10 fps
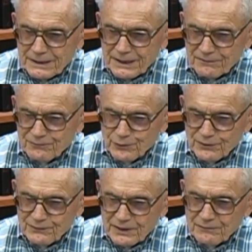I had a
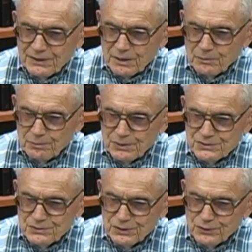.45 caliber
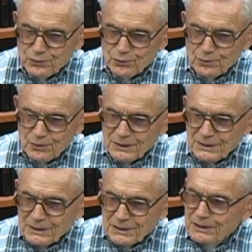pistol and 2
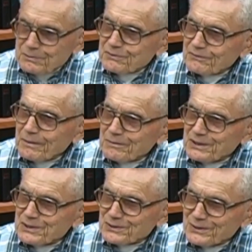clips of
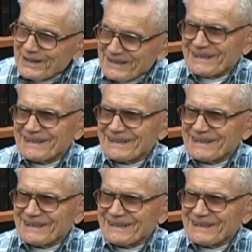ammunition.